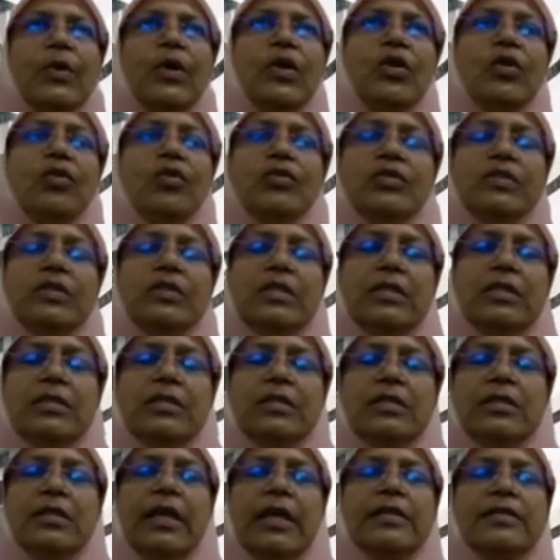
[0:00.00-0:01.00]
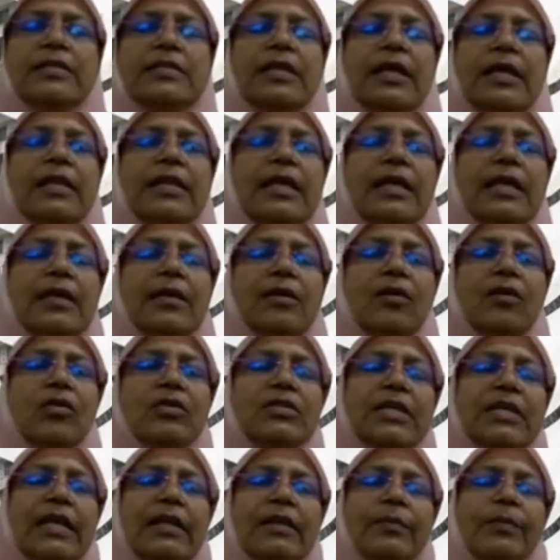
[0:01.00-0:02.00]
Producers, they are selling,
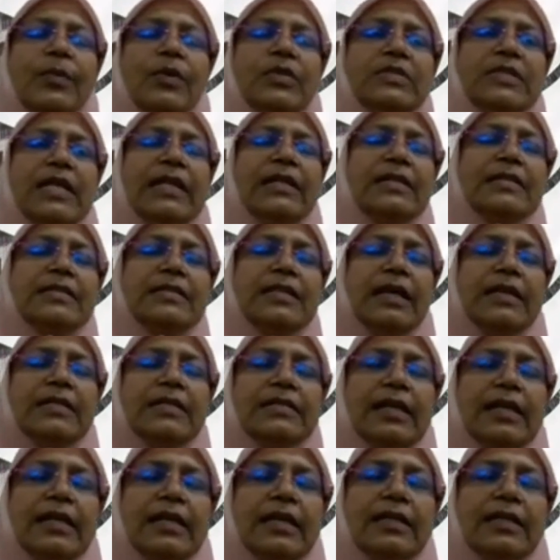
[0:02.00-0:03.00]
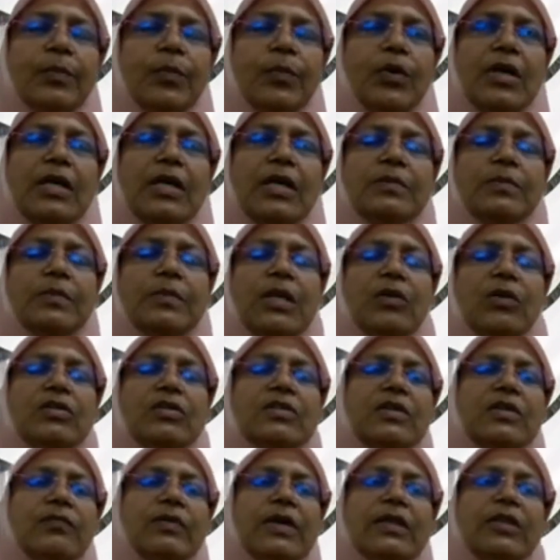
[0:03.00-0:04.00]
or sellers, they are selling the products
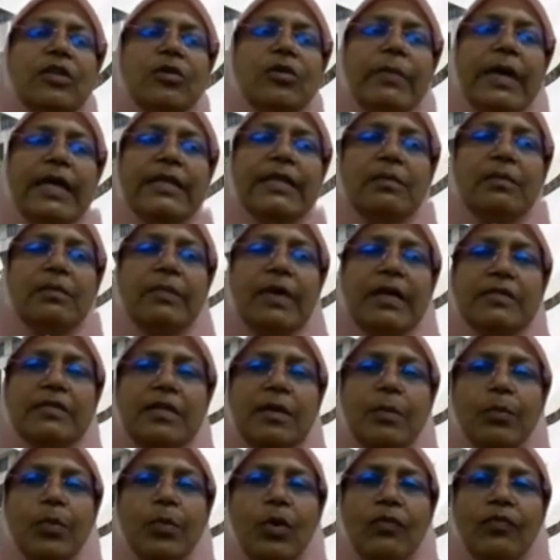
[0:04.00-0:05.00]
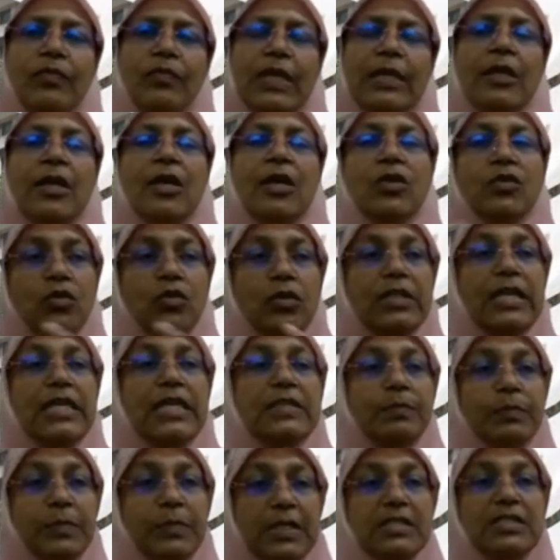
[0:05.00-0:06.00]
because they want to maximize their profit. So
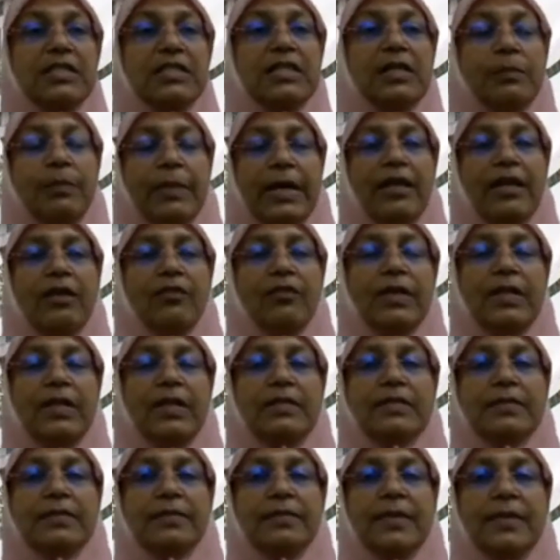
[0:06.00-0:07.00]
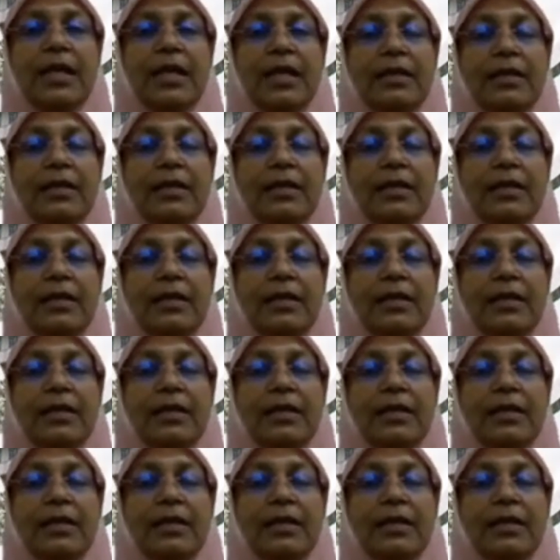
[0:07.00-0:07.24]
that's personal benefits.